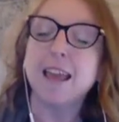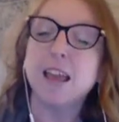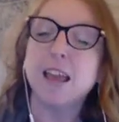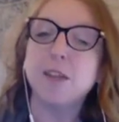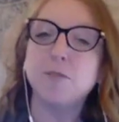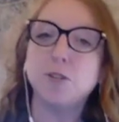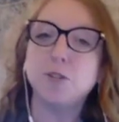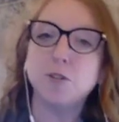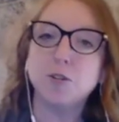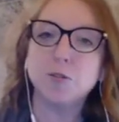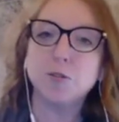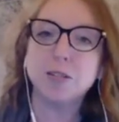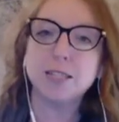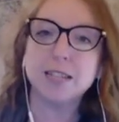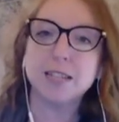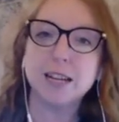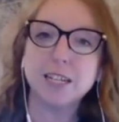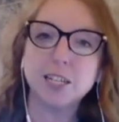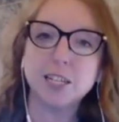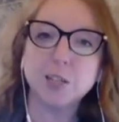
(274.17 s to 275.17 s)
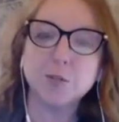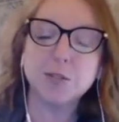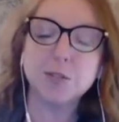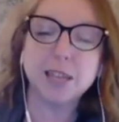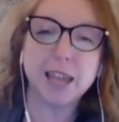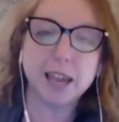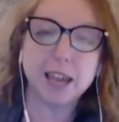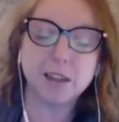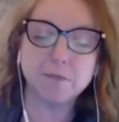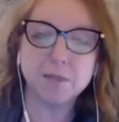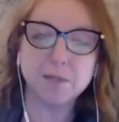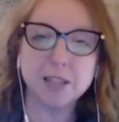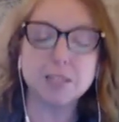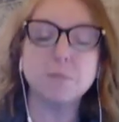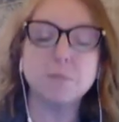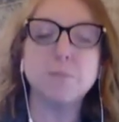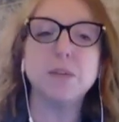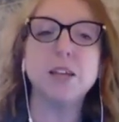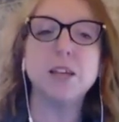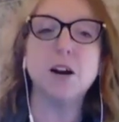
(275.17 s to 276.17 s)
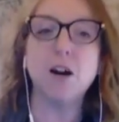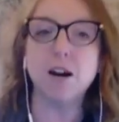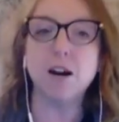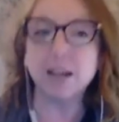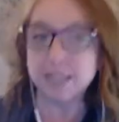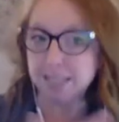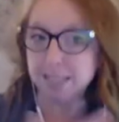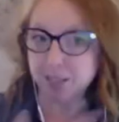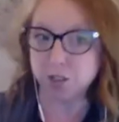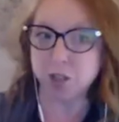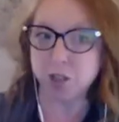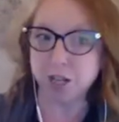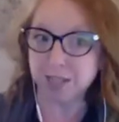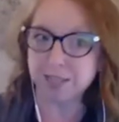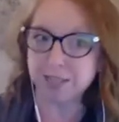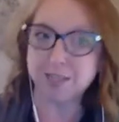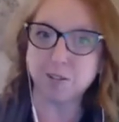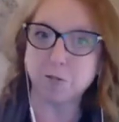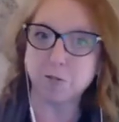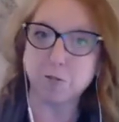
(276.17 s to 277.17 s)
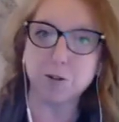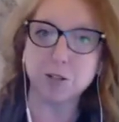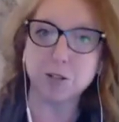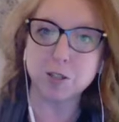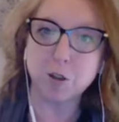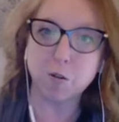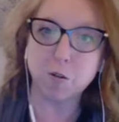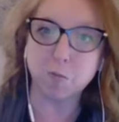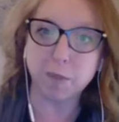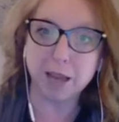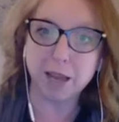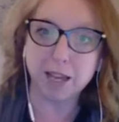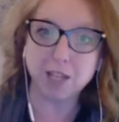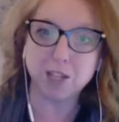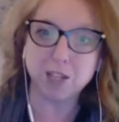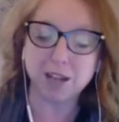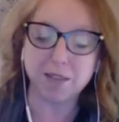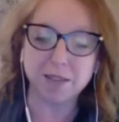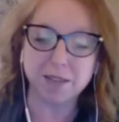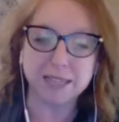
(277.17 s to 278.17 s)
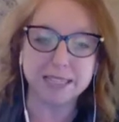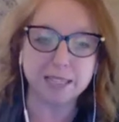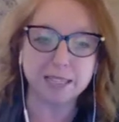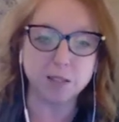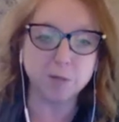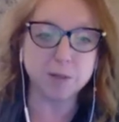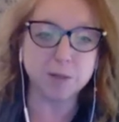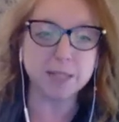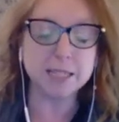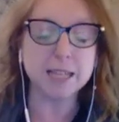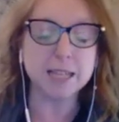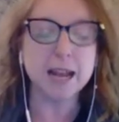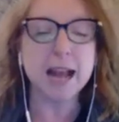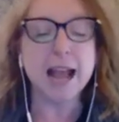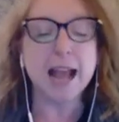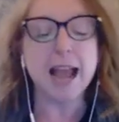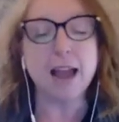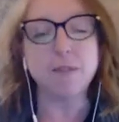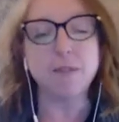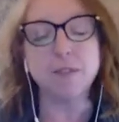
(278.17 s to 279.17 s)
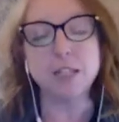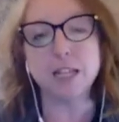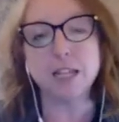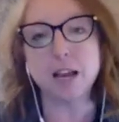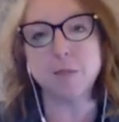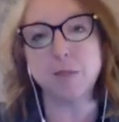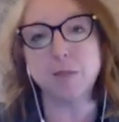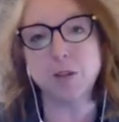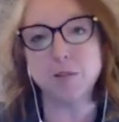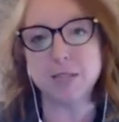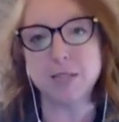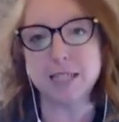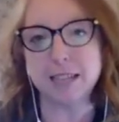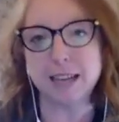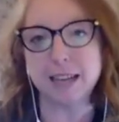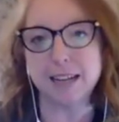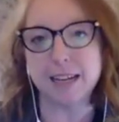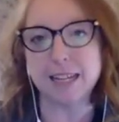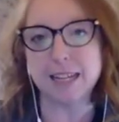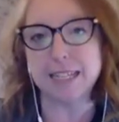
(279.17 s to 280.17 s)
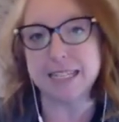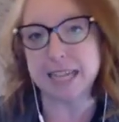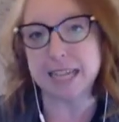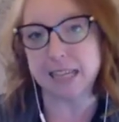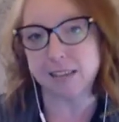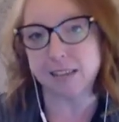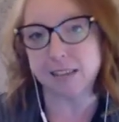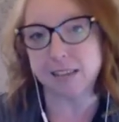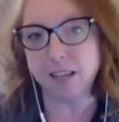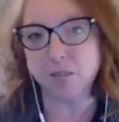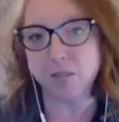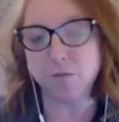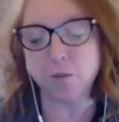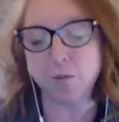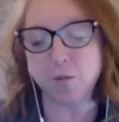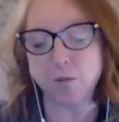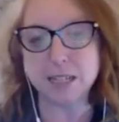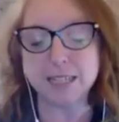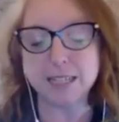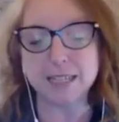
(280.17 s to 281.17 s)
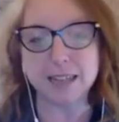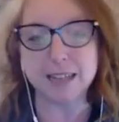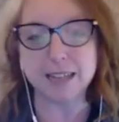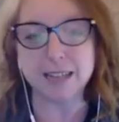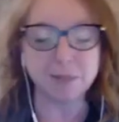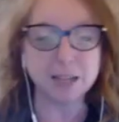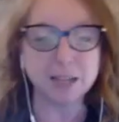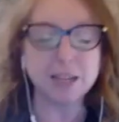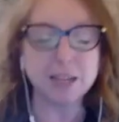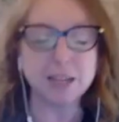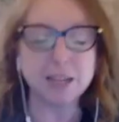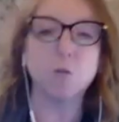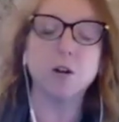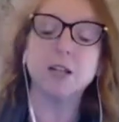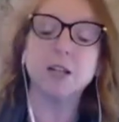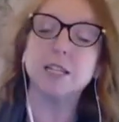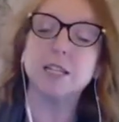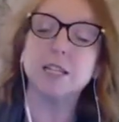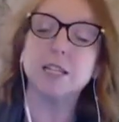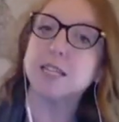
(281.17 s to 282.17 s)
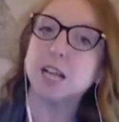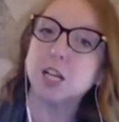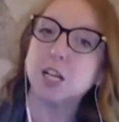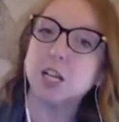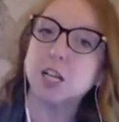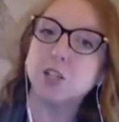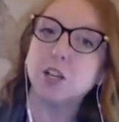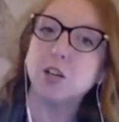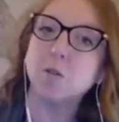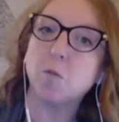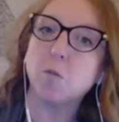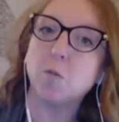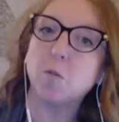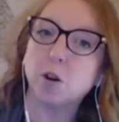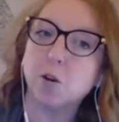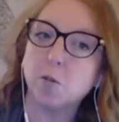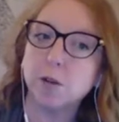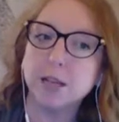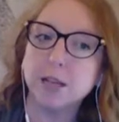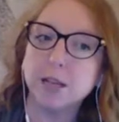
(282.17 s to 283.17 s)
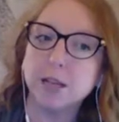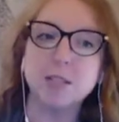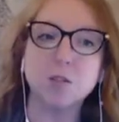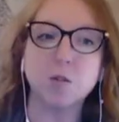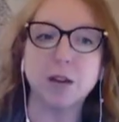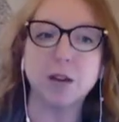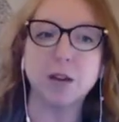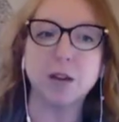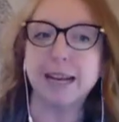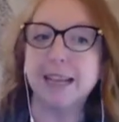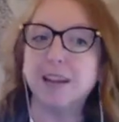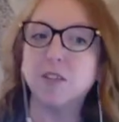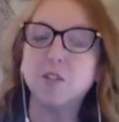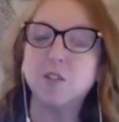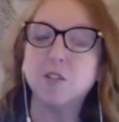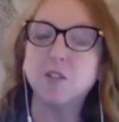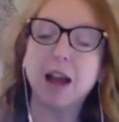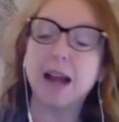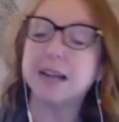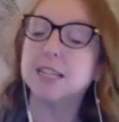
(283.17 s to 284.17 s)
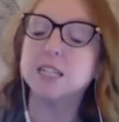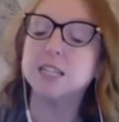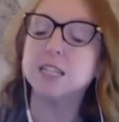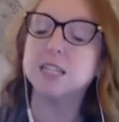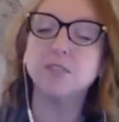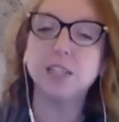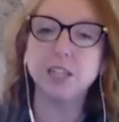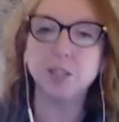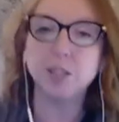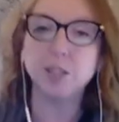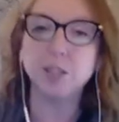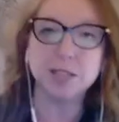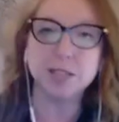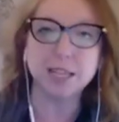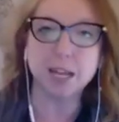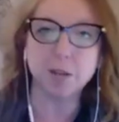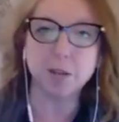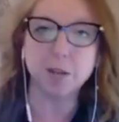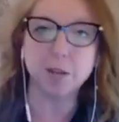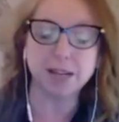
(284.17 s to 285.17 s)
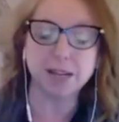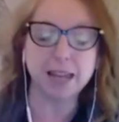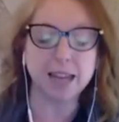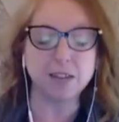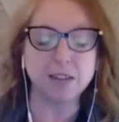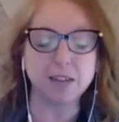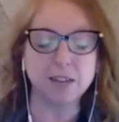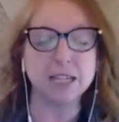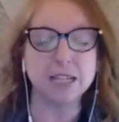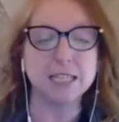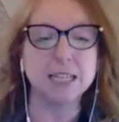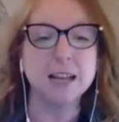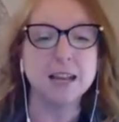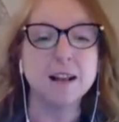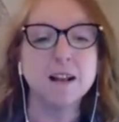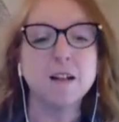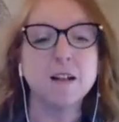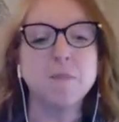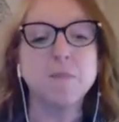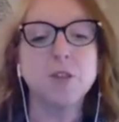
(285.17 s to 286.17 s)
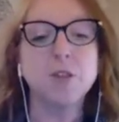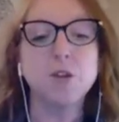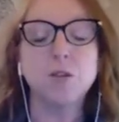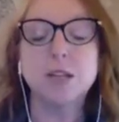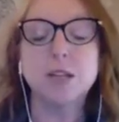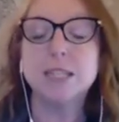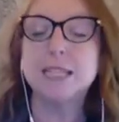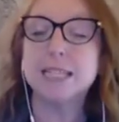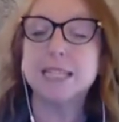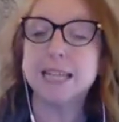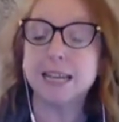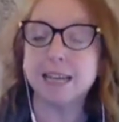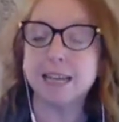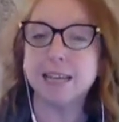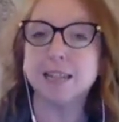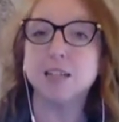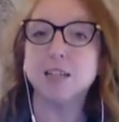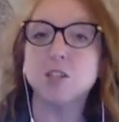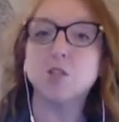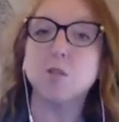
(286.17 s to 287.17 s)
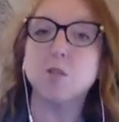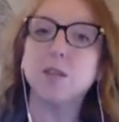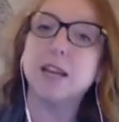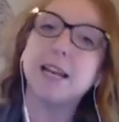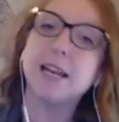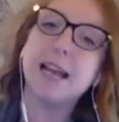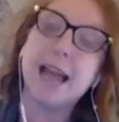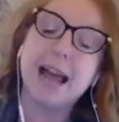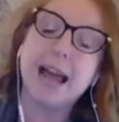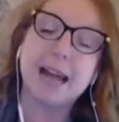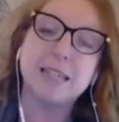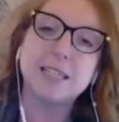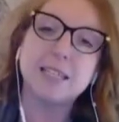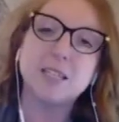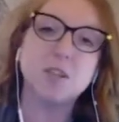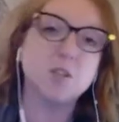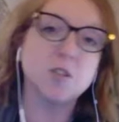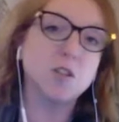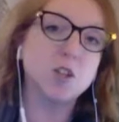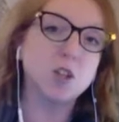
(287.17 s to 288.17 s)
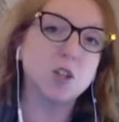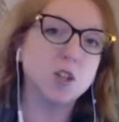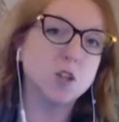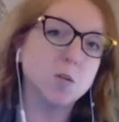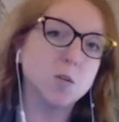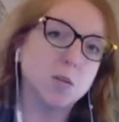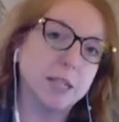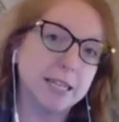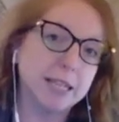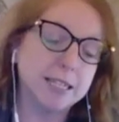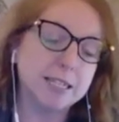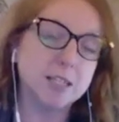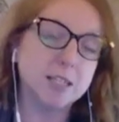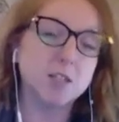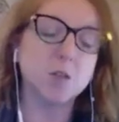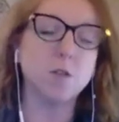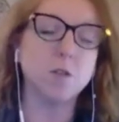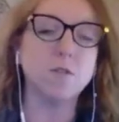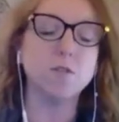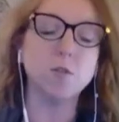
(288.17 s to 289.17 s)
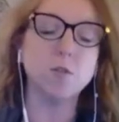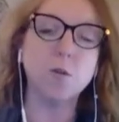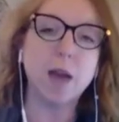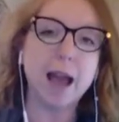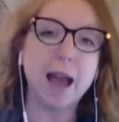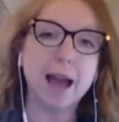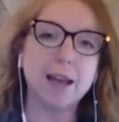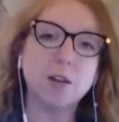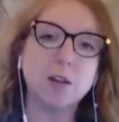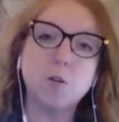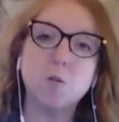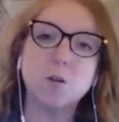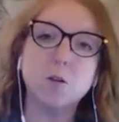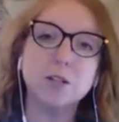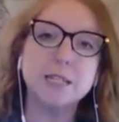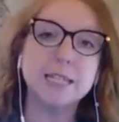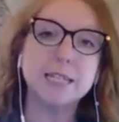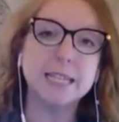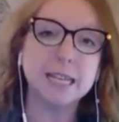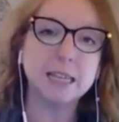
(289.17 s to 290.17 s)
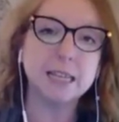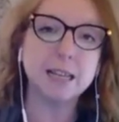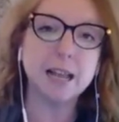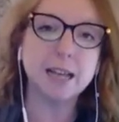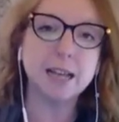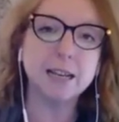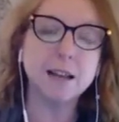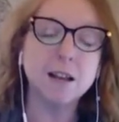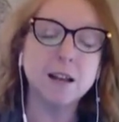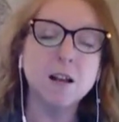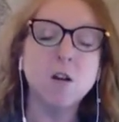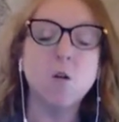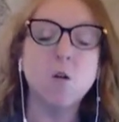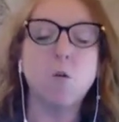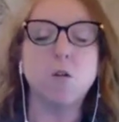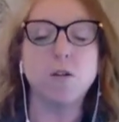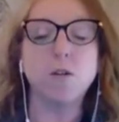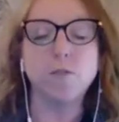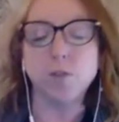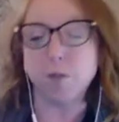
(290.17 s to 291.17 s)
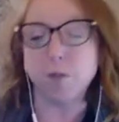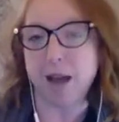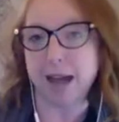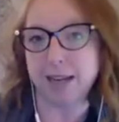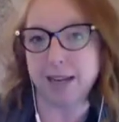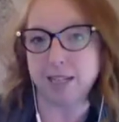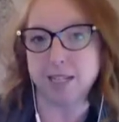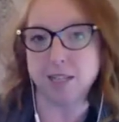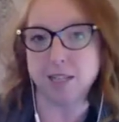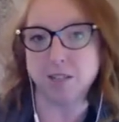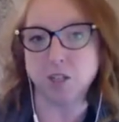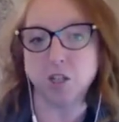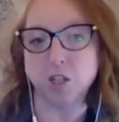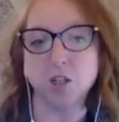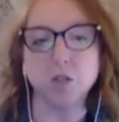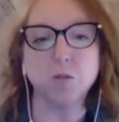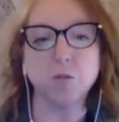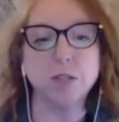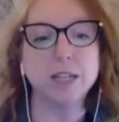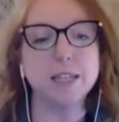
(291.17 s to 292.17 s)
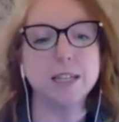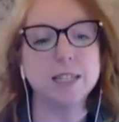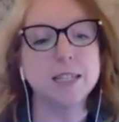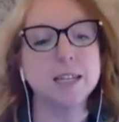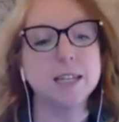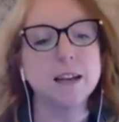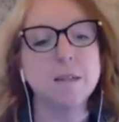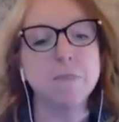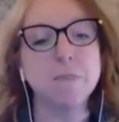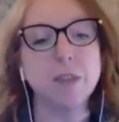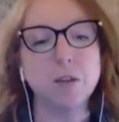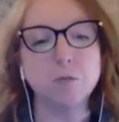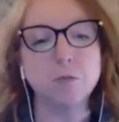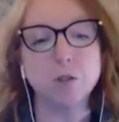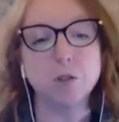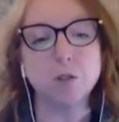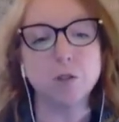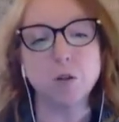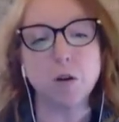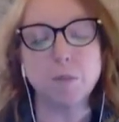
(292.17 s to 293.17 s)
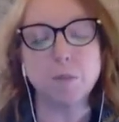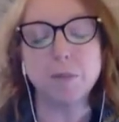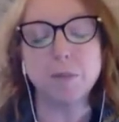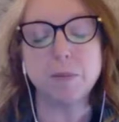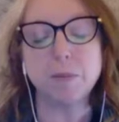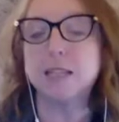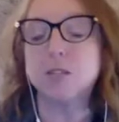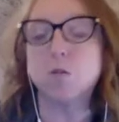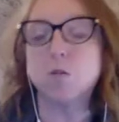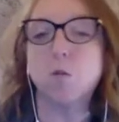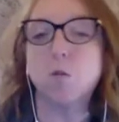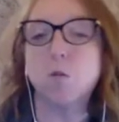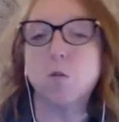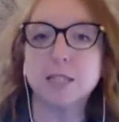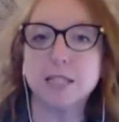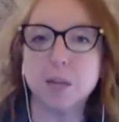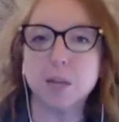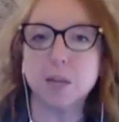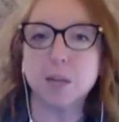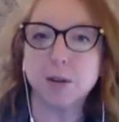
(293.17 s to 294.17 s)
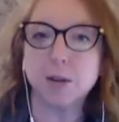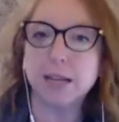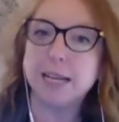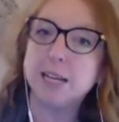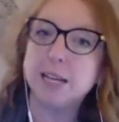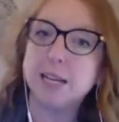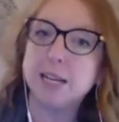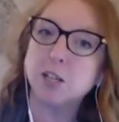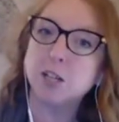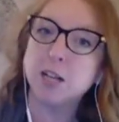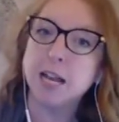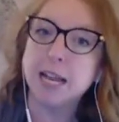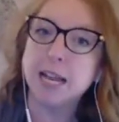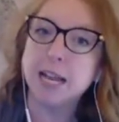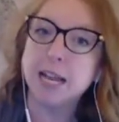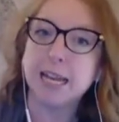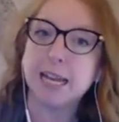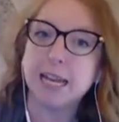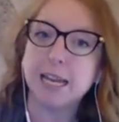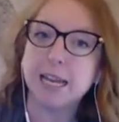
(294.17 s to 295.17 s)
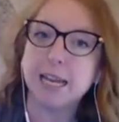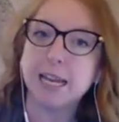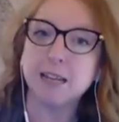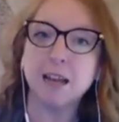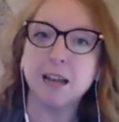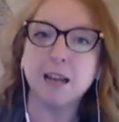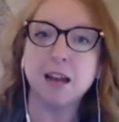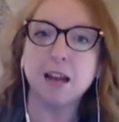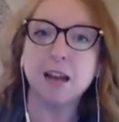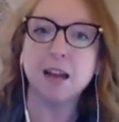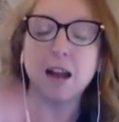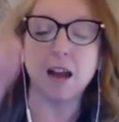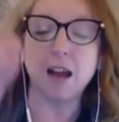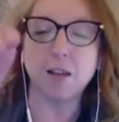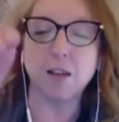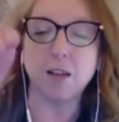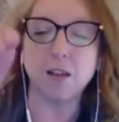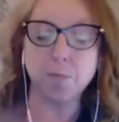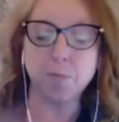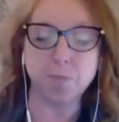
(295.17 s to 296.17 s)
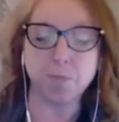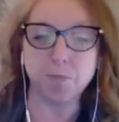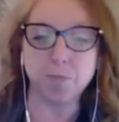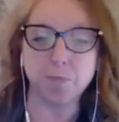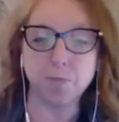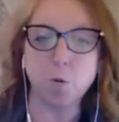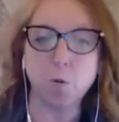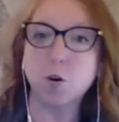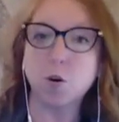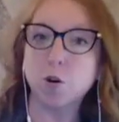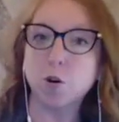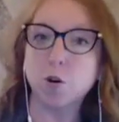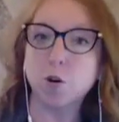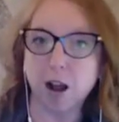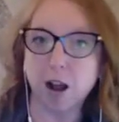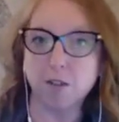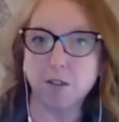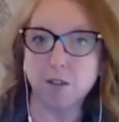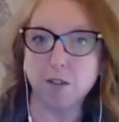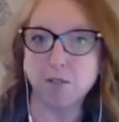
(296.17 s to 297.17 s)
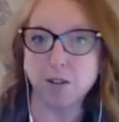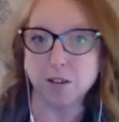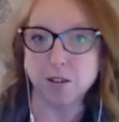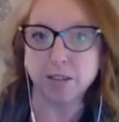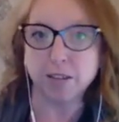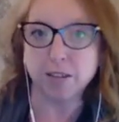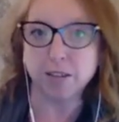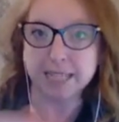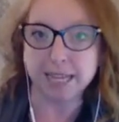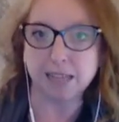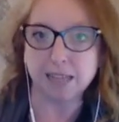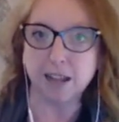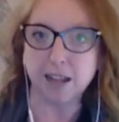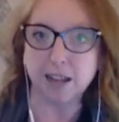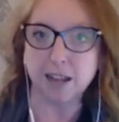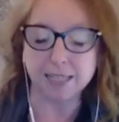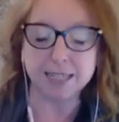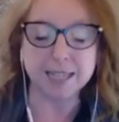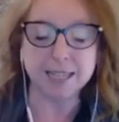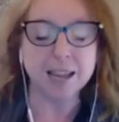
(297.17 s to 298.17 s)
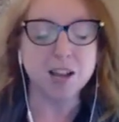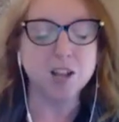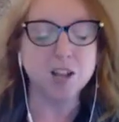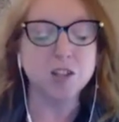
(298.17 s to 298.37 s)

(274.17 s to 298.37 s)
If you do decide to use Canvas beyond just the course homepage and the syllabus, every time you set a deadline for an assignment or a discussion or a quiz or any other activity you set up in Canvas, you can set it so that it adds to the to-do list. So if you add a course deadline or if you add it to the to-do list, it will show up in this course summary here in the order of the deadlines.